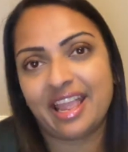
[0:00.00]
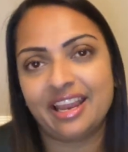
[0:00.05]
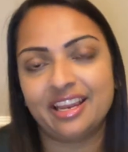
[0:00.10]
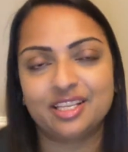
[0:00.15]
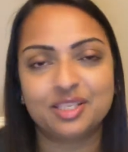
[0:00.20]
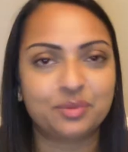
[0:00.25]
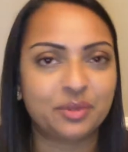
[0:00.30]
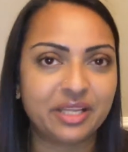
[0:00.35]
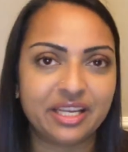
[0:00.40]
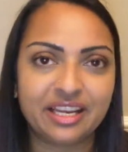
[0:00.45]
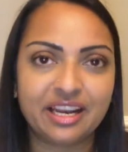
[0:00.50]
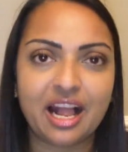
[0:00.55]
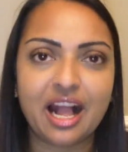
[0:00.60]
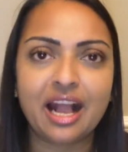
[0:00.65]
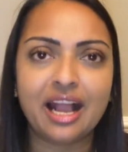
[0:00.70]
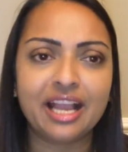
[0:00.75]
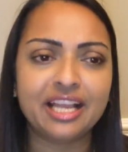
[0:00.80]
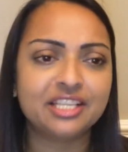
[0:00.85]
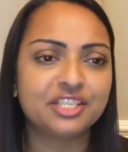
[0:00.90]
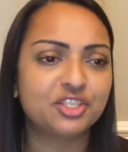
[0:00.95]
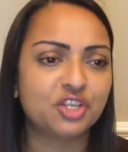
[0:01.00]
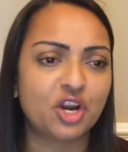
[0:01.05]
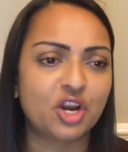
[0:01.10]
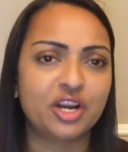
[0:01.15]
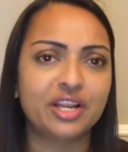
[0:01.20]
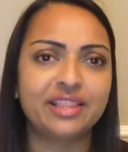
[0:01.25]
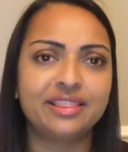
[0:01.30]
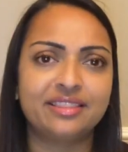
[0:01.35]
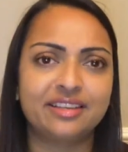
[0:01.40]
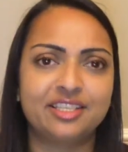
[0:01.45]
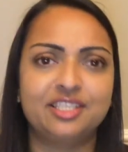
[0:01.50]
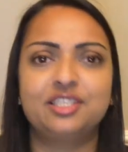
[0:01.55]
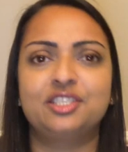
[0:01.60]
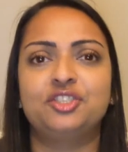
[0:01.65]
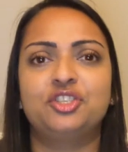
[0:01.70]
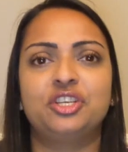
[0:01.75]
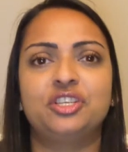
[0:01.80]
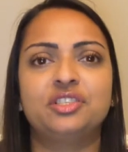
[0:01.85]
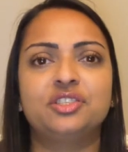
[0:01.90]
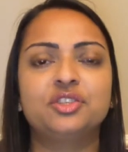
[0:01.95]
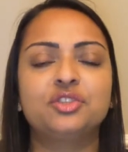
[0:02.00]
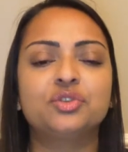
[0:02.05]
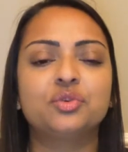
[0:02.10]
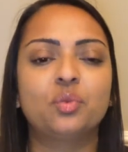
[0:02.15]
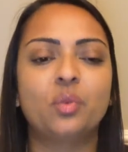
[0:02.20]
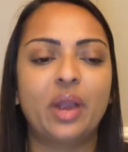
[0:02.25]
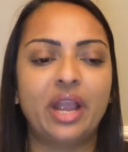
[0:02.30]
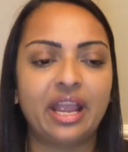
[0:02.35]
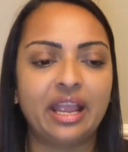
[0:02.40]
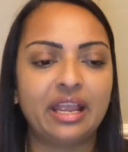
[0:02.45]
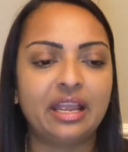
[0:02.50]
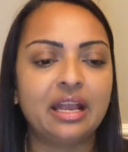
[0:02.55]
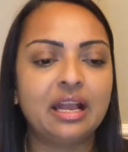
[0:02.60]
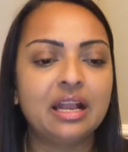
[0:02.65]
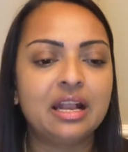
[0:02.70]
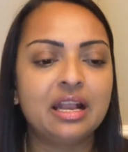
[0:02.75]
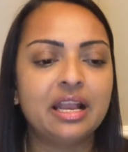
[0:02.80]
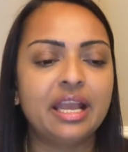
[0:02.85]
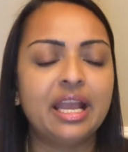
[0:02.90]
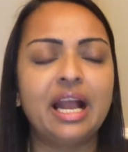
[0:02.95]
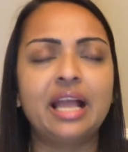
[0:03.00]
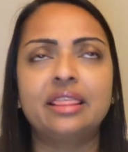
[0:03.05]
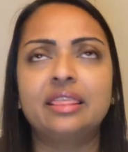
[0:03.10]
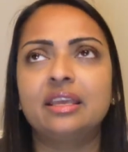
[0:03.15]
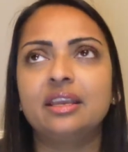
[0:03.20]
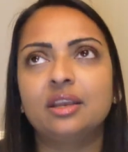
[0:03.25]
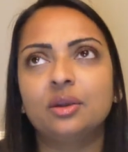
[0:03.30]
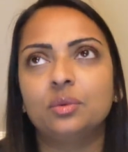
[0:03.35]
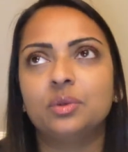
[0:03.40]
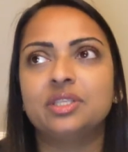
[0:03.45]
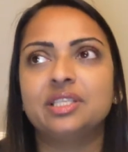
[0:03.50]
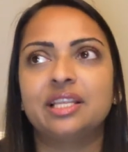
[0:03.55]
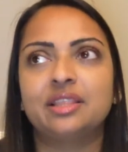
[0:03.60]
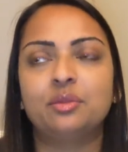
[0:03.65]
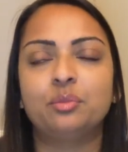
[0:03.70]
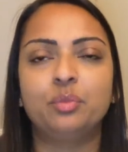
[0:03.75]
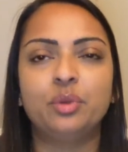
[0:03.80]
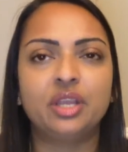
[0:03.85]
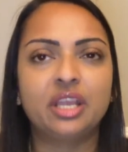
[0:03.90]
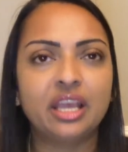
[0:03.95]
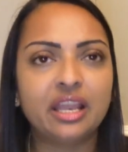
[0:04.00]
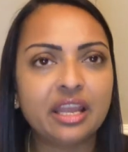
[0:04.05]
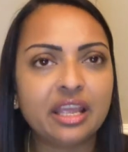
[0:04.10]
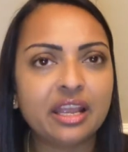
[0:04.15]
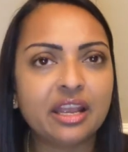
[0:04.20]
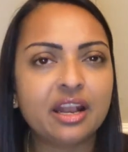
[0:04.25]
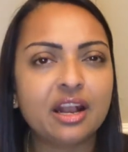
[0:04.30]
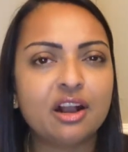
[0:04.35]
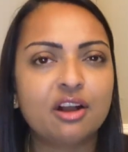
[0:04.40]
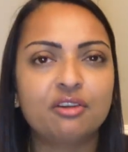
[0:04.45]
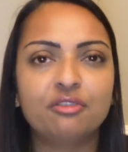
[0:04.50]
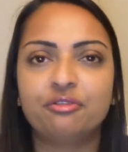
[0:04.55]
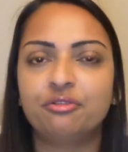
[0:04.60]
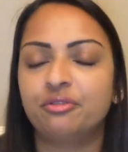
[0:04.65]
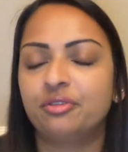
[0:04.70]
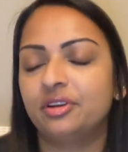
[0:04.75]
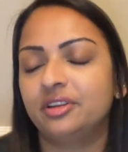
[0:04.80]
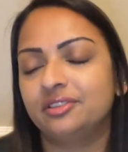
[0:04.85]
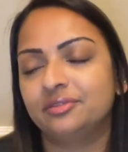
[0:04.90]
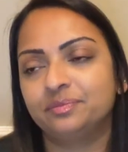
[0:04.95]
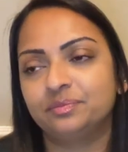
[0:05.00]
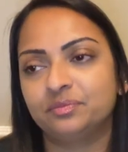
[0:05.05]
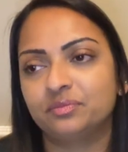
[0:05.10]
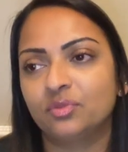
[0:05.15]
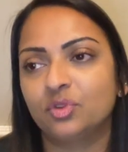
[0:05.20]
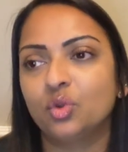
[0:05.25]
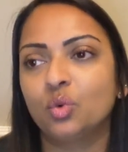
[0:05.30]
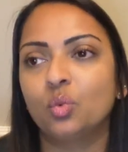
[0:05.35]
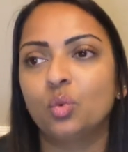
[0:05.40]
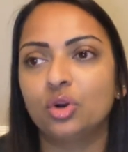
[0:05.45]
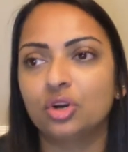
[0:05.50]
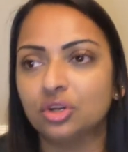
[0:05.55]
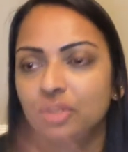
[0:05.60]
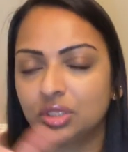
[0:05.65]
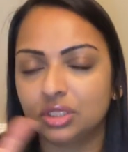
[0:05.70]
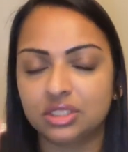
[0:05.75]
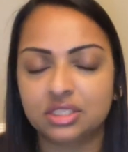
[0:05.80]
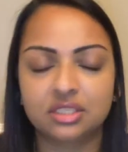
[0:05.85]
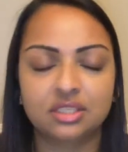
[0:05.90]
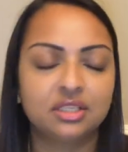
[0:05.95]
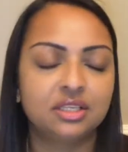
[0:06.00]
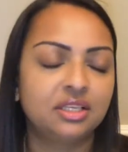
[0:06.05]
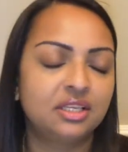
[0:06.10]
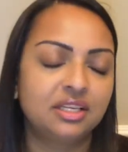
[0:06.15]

can't explain it. I started this just as a way, I think it was at the beginning of the world